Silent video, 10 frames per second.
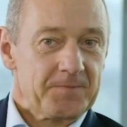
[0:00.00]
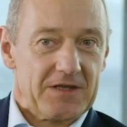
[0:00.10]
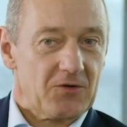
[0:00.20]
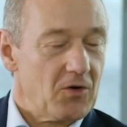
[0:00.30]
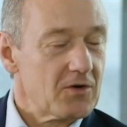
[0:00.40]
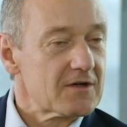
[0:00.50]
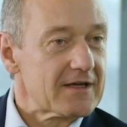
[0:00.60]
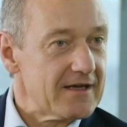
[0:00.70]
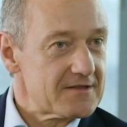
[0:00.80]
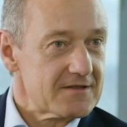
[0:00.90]
In all
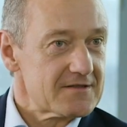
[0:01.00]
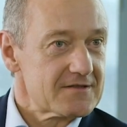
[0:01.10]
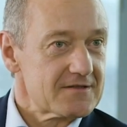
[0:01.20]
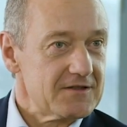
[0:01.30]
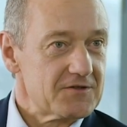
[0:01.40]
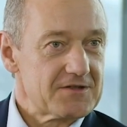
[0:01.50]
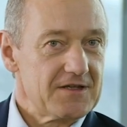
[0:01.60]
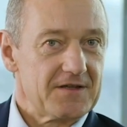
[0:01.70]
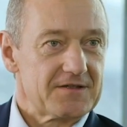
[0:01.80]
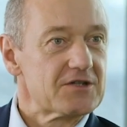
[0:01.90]
cases, you
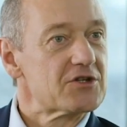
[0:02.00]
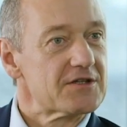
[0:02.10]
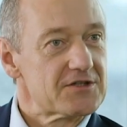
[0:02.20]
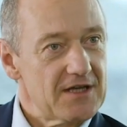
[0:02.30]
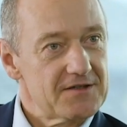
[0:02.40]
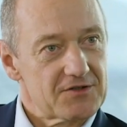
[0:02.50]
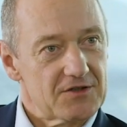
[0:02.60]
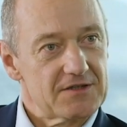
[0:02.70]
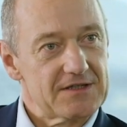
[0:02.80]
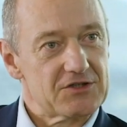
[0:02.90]
see that
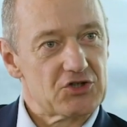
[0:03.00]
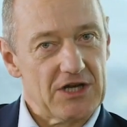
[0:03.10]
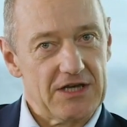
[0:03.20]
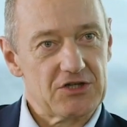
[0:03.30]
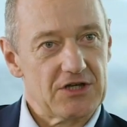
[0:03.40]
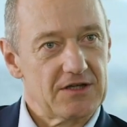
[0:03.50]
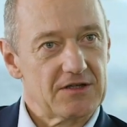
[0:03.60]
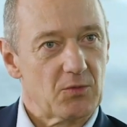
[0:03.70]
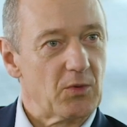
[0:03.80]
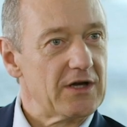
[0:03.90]
digitalization is changing
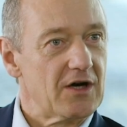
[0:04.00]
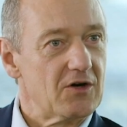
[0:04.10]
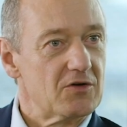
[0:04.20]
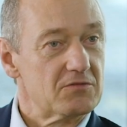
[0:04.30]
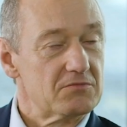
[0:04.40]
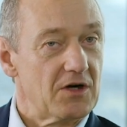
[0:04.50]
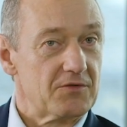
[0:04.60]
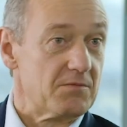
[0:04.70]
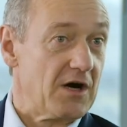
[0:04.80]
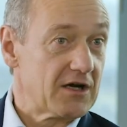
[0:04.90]
the way how
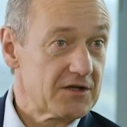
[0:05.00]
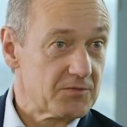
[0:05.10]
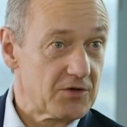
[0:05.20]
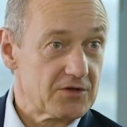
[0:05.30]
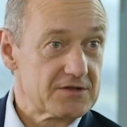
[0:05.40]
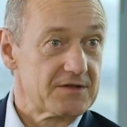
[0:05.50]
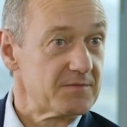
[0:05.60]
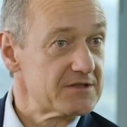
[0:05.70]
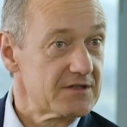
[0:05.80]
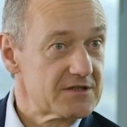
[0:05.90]
the market works, the
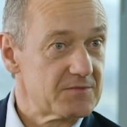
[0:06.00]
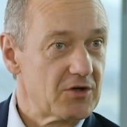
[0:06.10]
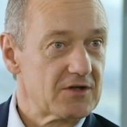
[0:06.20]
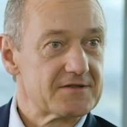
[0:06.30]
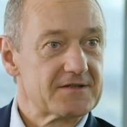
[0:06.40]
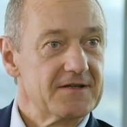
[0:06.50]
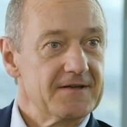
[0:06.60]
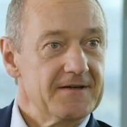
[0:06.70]
business models,